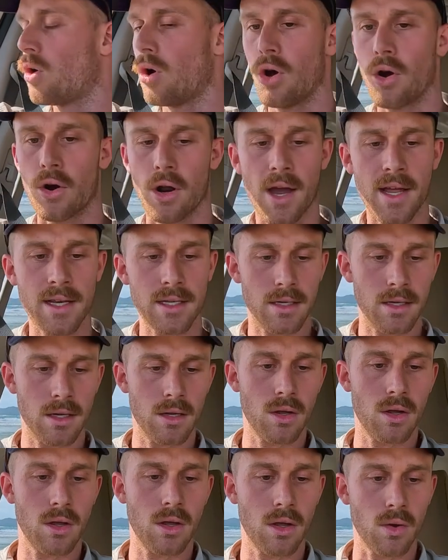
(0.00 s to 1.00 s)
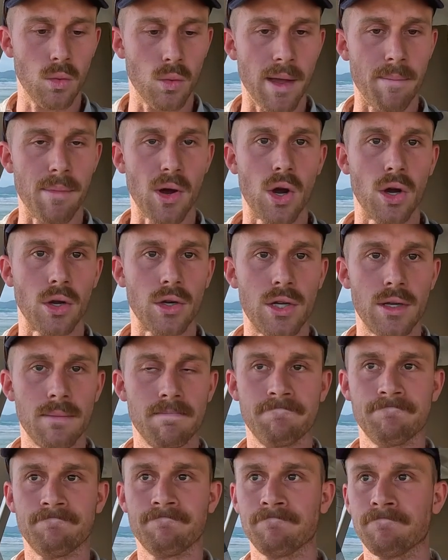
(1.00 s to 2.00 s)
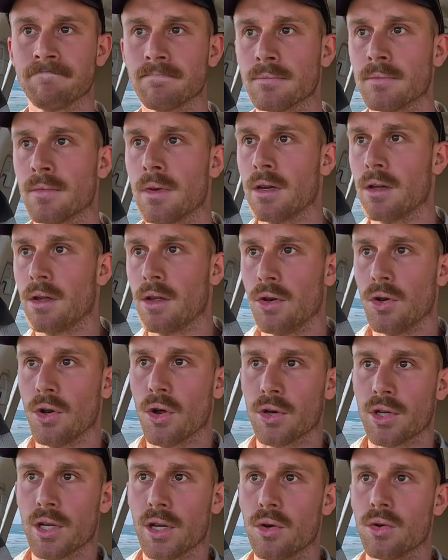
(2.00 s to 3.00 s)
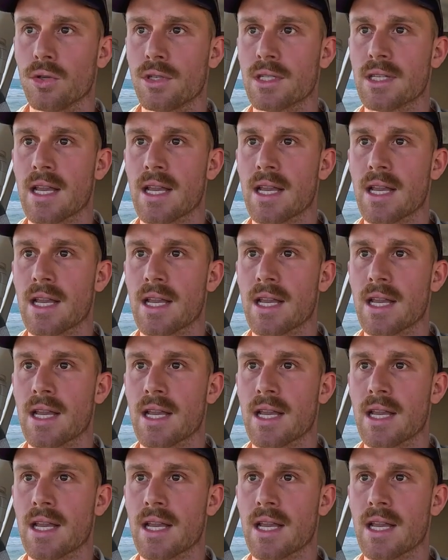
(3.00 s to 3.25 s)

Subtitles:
All right, we're bogged. Not a good